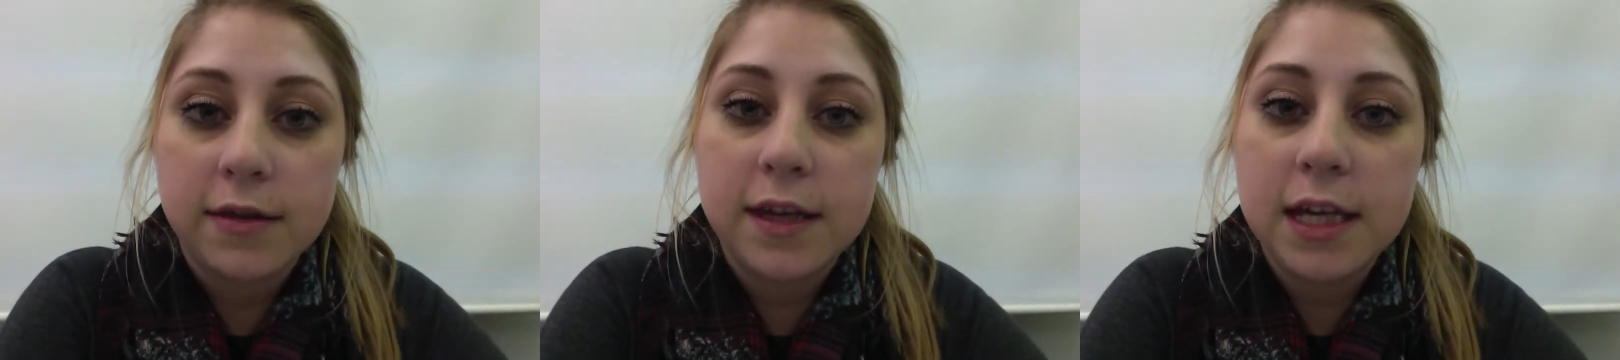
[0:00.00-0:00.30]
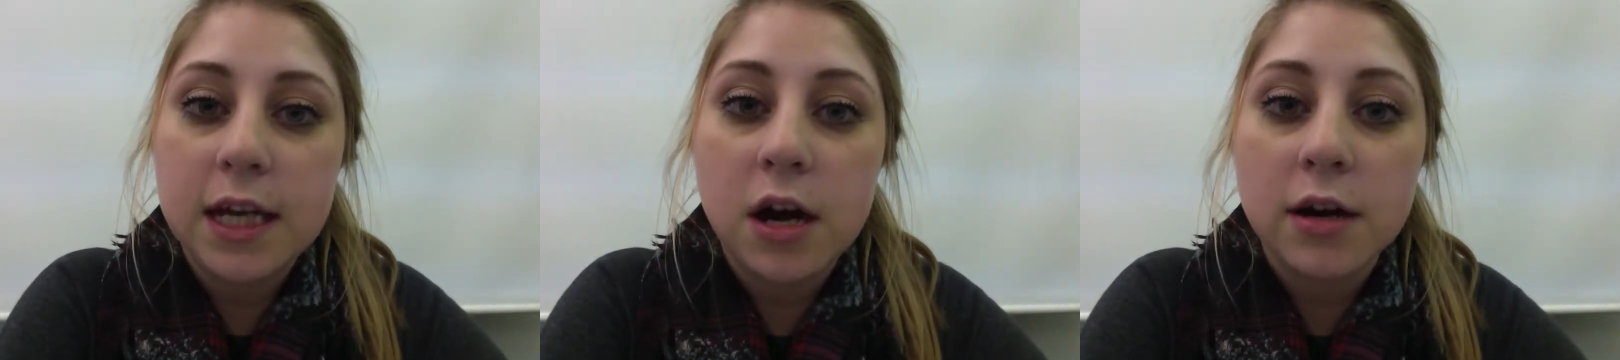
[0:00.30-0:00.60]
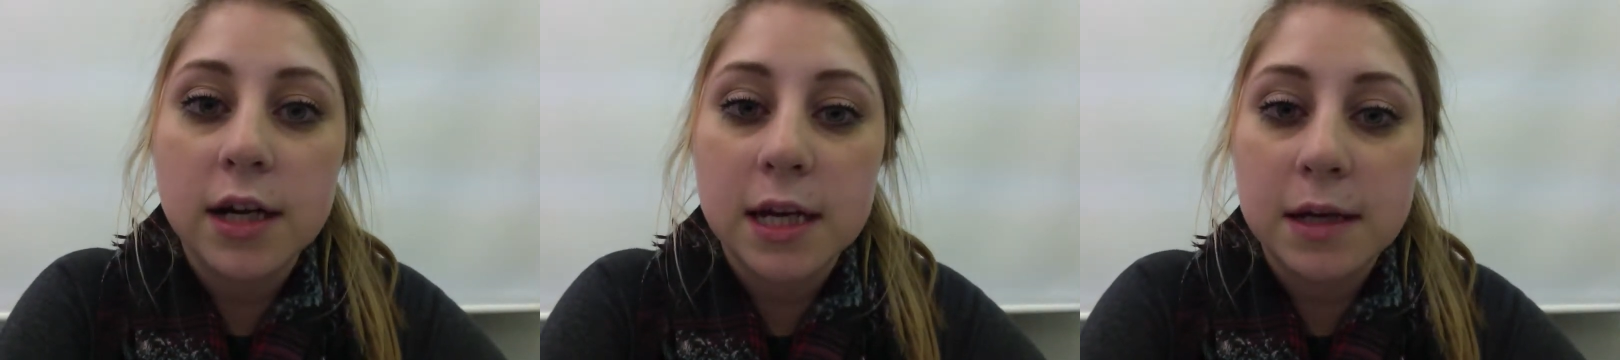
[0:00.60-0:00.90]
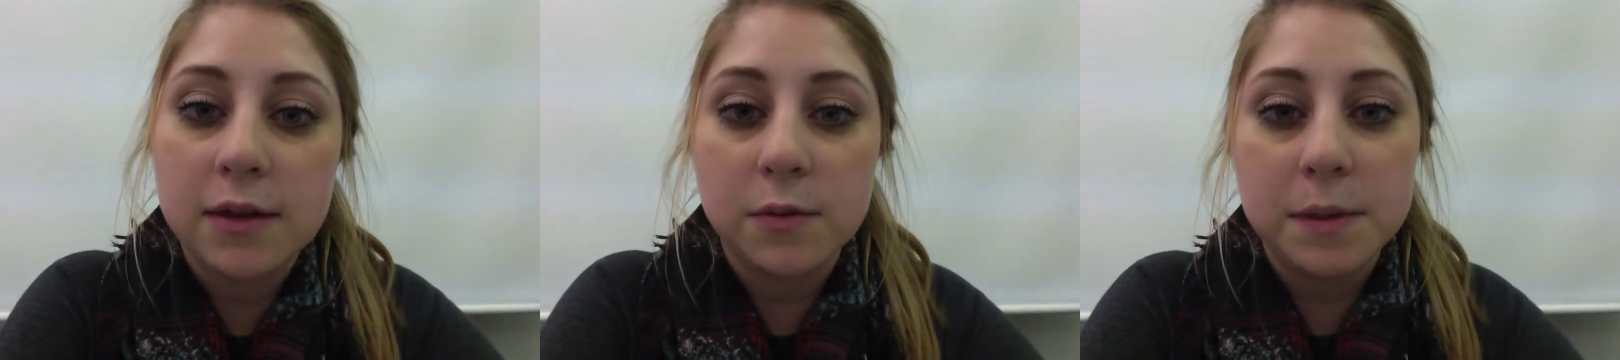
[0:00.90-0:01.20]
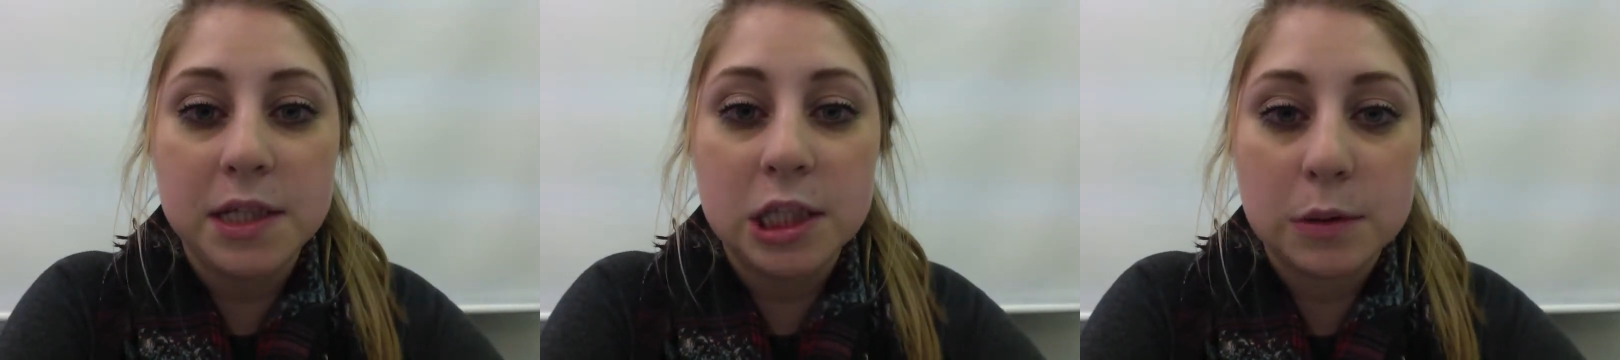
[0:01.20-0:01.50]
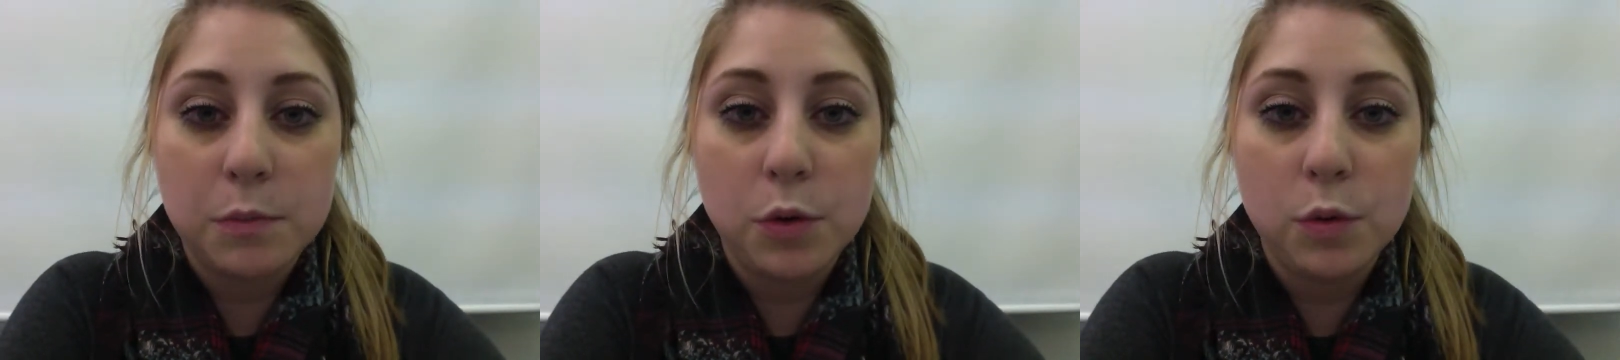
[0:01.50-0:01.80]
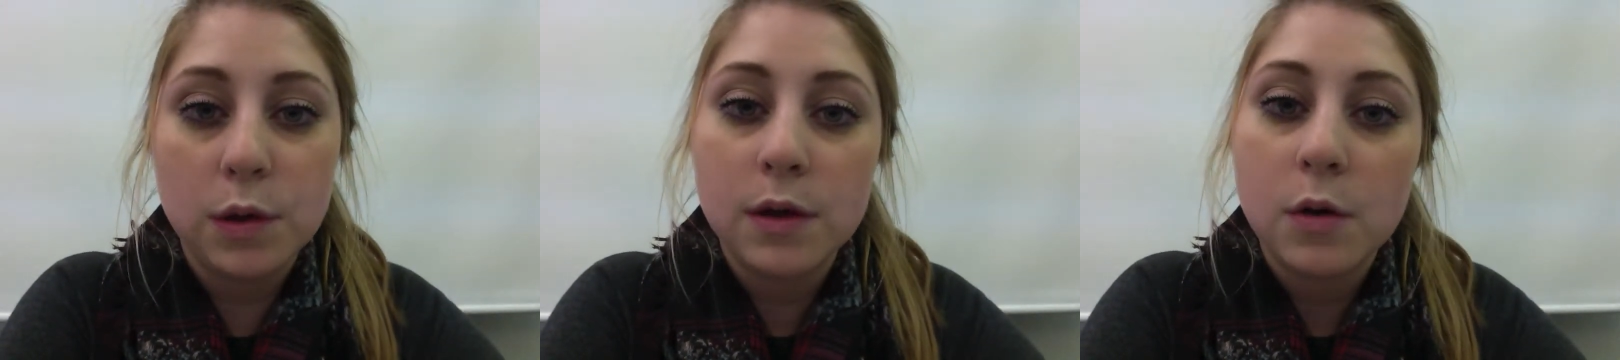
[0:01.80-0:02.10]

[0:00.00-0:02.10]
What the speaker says: The ER can either be smooth